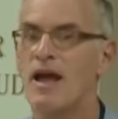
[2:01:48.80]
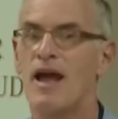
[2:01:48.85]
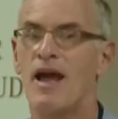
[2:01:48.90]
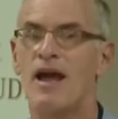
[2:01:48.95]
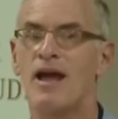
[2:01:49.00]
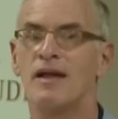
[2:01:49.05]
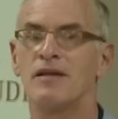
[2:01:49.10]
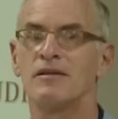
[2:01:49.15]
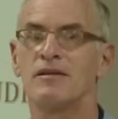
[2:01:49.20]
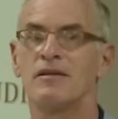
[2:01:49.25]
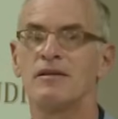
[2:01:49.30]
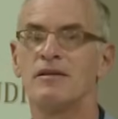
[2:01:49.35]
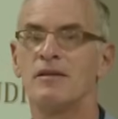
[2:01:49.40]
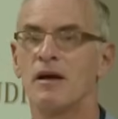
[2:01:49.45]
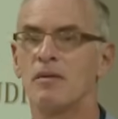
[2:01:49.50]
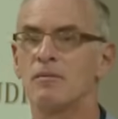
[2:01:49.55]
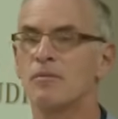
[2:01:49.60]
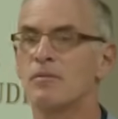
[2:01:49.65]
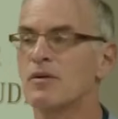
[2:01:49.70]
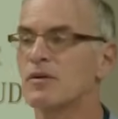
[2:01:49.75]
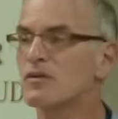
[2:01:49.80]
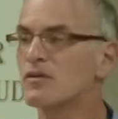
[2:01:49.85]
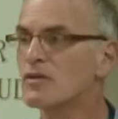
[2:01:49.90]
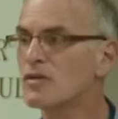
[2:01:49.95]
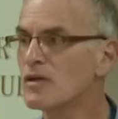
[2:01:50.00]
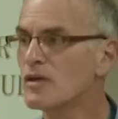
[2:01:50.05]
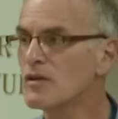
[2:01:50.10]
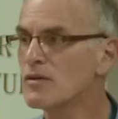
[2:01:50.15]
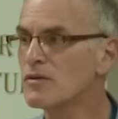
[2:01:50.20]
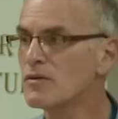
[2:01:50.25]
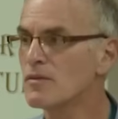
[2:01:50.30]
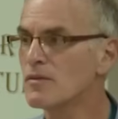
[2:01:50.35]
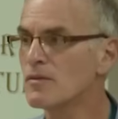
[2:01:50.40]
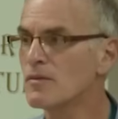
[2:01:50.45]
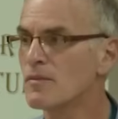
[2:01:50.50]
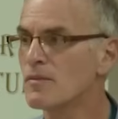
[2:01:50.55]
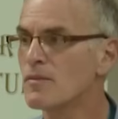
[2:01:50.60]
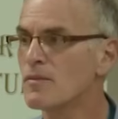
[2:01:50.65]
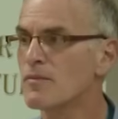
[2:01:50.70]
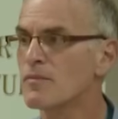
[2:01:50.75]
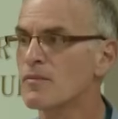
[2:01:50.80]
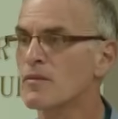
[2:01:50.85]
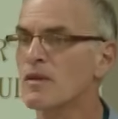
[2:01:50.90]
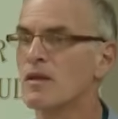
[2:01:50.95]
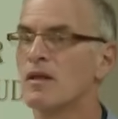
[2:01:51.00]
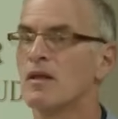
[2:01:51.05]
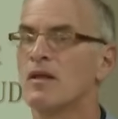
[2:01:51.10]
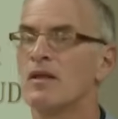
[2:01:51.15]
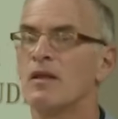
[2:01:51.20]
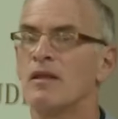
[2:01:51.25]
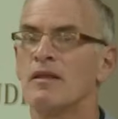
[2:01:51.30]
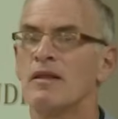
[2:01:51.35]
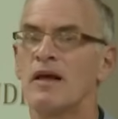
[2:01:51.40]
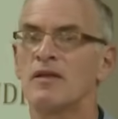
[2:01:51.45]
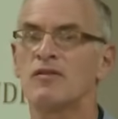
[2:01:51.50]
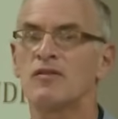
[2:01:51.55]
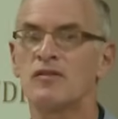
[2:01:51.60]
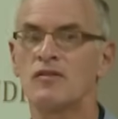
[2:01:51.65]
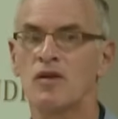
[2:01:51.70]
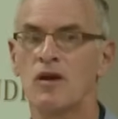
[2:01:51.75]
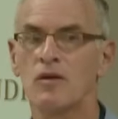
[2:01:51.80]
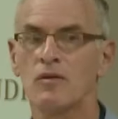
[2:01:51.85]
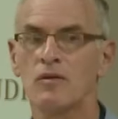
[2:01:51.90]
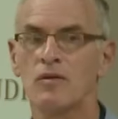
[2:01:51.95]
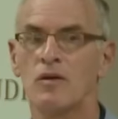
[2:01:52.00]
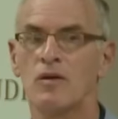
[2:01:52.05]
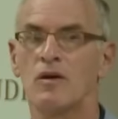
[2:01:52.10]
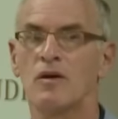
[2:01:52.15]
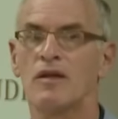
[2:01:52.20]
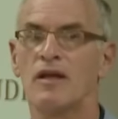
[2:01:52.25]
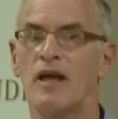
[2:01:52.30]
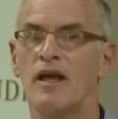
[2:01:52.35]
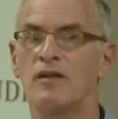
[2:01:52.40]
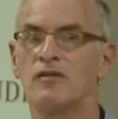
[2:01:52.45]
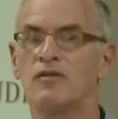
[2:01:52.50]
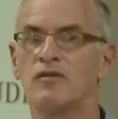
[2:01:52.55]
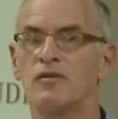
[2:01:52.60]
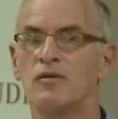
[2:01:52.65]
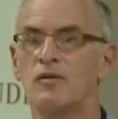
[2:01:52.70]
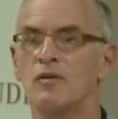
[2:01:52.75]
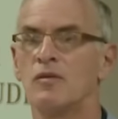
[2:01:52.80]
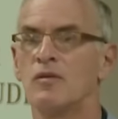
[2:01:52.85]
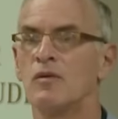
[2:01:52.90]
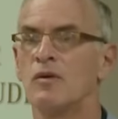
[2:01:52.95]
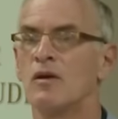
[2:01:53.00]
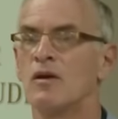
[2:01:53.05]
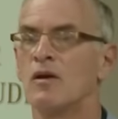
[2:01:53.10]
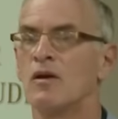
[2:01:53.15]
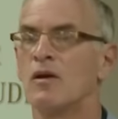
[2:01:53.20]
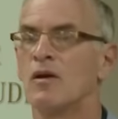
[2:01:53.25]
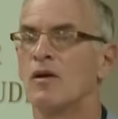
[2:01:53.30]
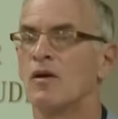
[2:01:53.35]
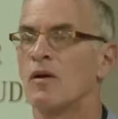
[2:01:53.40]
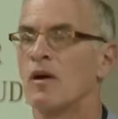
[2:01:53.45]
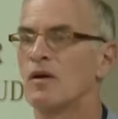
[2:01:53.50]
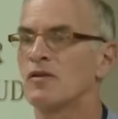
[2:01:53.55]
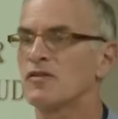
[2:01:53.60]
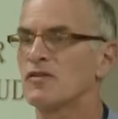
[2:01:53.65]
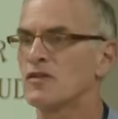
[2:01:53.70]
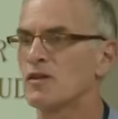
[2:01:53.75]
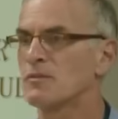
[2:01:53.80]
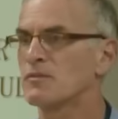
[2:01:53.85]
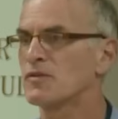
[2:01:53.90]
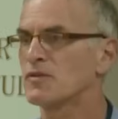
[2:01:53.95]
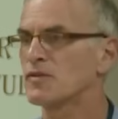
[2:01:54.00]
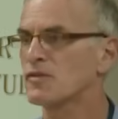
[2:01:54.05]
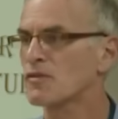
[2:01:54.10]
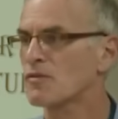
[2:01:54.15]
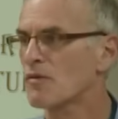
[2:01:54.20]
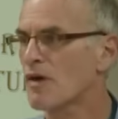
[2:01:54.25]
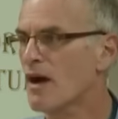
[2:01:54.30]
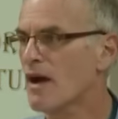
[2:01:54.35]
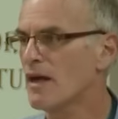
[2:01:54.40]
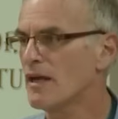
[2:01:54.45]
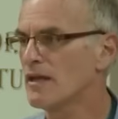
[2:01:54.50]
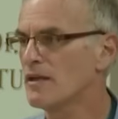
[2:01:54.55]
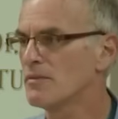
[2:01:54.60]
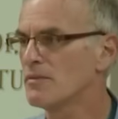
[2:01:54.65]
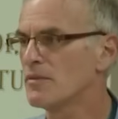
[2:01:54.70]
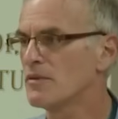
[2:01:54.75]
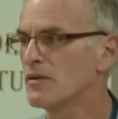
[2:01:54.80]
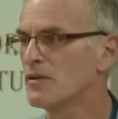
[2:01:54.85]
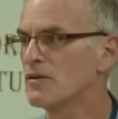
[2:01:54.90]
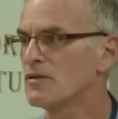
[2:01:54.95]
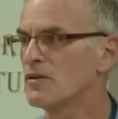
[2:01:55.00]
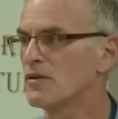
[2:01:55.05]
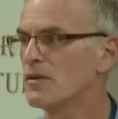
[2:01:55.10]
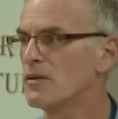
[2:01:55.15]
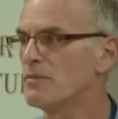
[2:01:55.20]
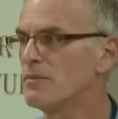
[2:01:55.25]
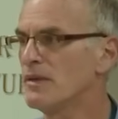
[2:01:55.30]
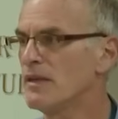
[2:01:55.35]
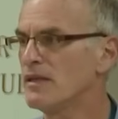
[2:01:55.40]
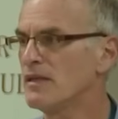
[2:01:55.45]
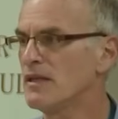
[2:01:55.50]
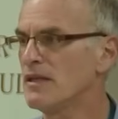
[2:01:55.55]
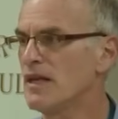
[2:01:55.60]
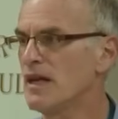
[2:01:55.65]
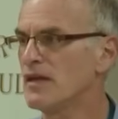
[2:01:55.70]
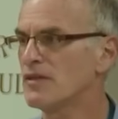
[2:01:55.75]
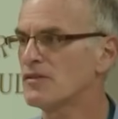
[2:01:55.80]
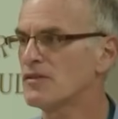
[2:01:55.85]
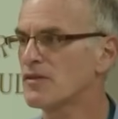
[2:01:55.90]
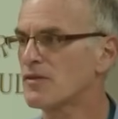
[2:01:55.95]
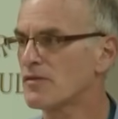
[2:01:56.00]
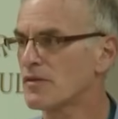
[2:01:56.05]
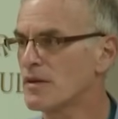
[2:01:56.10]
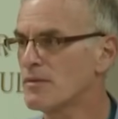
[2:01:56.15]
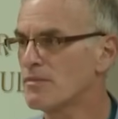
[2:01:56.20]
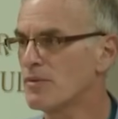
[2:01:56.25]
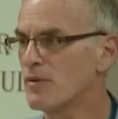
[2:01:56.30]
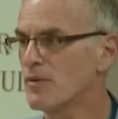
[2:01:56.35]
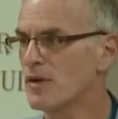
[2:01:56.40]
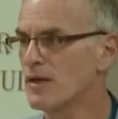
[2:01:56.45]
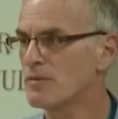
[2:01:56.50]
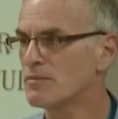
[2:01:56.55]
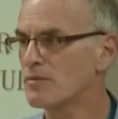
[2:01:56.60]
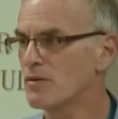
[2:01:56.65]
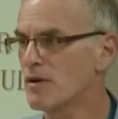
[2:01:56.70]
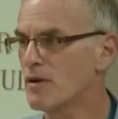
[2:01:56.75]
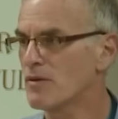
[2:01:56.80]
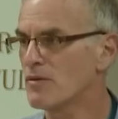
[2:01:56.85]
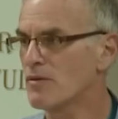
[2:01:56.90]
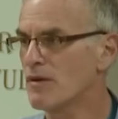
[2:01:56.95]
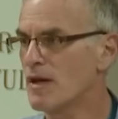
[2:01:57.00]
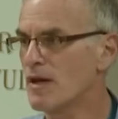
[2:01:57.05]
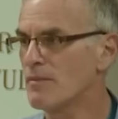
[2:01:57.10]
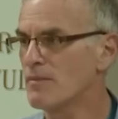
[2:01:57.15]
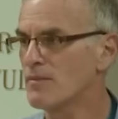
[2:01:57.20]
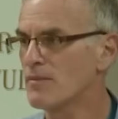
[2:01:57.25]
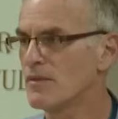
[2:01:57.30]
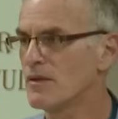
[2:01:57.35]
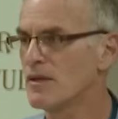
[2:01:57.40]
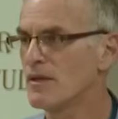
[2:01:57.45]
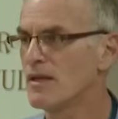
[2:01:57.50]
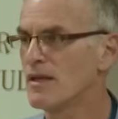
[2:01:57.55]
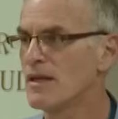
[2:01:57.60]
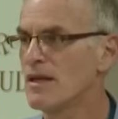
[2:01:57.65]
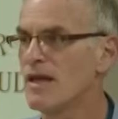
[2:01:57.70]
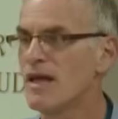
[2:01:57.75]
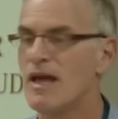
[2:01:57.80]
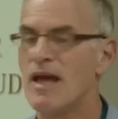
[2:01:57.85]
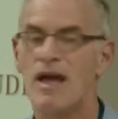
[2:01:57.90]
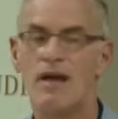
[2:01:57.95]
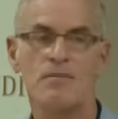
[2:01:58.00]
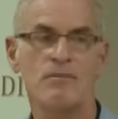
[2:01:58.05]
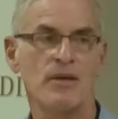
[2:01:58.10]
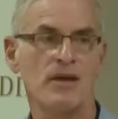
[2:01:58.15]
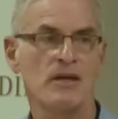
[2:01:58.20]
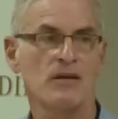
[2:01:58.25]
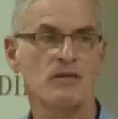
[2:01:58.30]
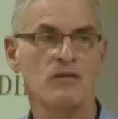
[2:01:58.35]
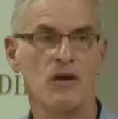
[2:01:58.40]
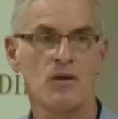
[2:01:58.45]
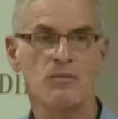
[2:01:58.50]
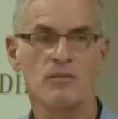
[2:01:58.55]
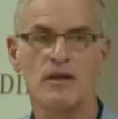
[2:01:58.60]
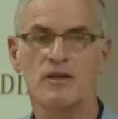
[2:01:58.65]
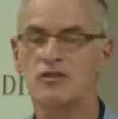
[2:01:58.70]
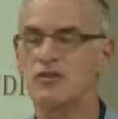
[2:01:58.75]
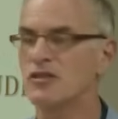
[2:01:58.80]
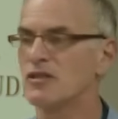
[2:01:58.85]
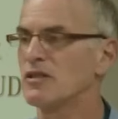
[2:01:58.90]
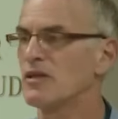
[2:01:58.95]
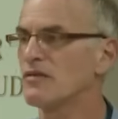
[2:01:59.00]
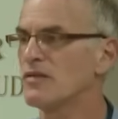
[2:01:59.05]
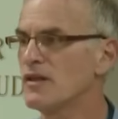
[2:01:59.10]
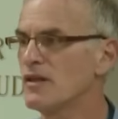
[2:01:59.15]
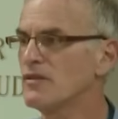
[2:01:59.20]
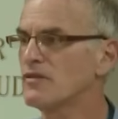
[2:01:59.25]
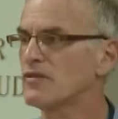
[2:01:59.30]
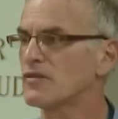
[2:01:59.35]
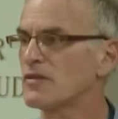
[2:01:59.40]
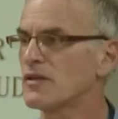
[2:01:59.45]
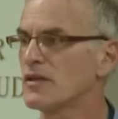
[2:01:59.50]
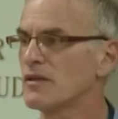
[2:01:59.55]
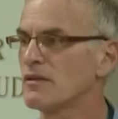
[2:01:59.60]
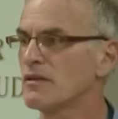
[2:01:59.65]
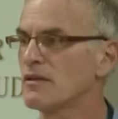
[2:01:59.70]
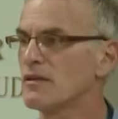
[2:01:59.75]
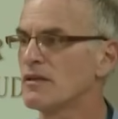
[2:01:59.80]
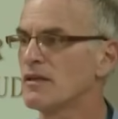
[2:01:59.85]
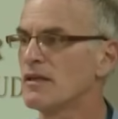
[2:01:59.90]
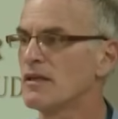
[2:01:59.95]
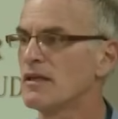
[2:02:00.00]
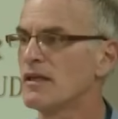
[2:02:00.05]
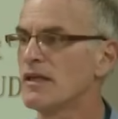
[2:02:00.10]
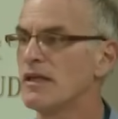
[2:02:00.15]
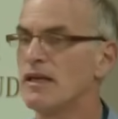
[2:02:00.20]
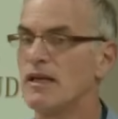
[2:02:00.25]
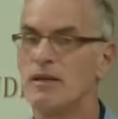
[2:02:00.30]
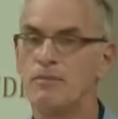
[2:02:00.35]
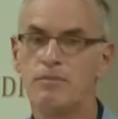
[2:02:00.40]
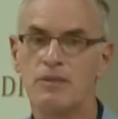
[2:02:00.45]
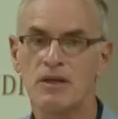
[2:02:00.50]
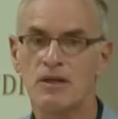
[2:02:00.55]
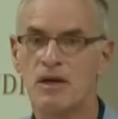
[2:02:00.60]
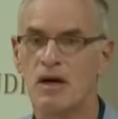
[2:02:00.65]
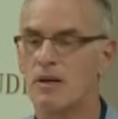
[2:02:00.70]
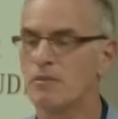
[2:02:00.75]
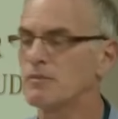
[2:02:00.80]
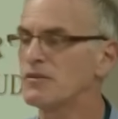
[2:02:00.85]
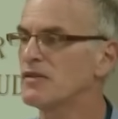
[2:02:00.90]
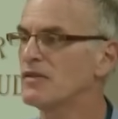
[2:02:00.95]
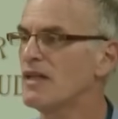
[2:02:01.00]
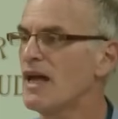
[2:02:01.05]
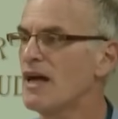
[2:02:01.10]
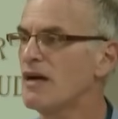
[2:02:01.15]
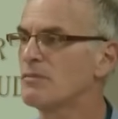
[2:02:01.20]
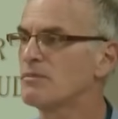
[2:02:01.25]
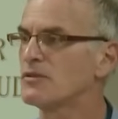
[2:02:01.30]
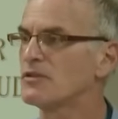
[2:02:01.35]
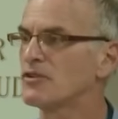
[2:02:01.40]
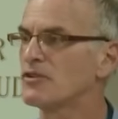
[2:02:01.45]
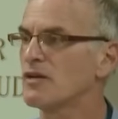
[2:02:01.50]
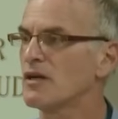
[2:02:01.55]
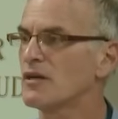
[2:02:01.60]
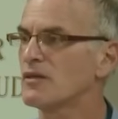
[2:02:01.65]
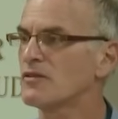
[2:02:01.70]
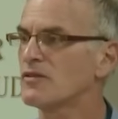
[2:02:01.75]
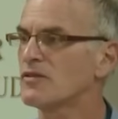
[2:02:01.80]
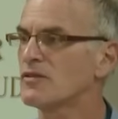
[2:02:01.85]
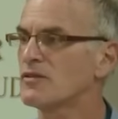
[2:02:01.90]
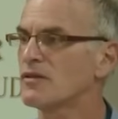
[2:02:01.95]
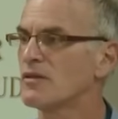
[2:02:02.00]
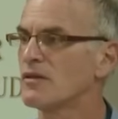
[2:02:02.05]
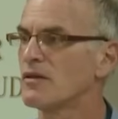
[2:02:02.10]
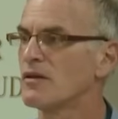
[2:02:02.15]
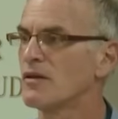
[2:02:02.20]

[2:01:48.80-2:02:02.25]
And number two, that so long as you subscribe to the BDS 3-point program and make no mention of Israel, it becomes an albatross,